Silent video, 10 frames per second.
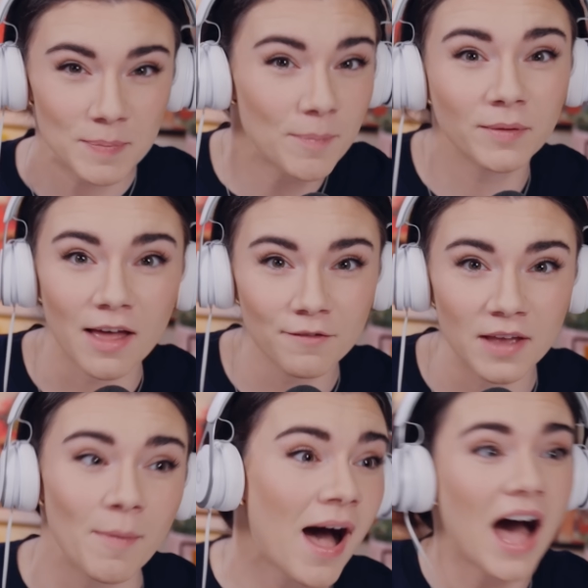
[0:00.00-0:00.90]
but people love
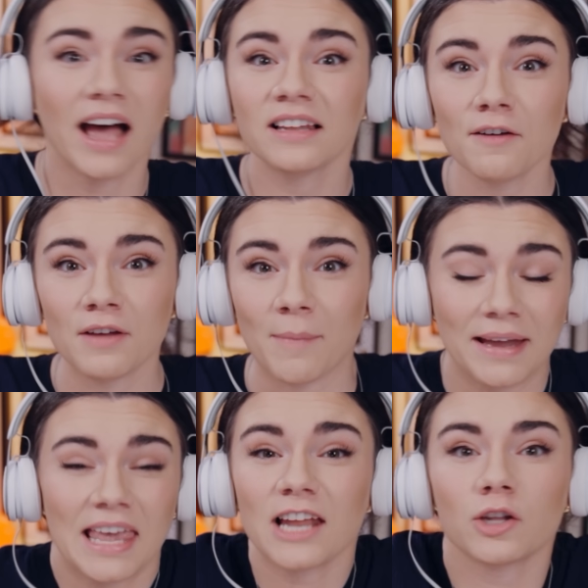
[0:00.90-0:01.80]
him. I love him.
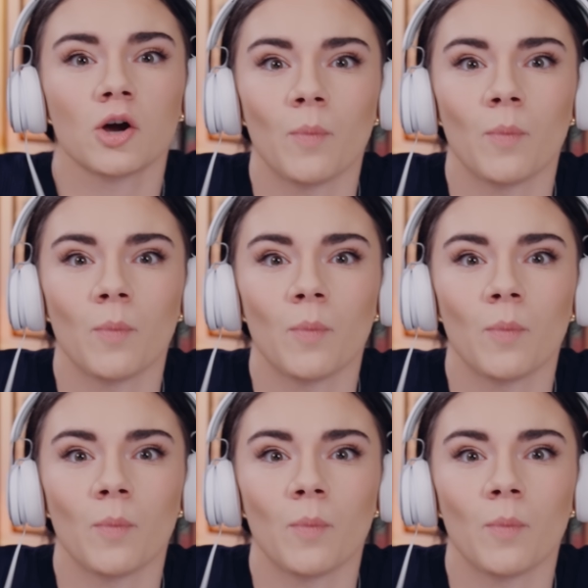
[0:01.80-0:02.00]
I can't look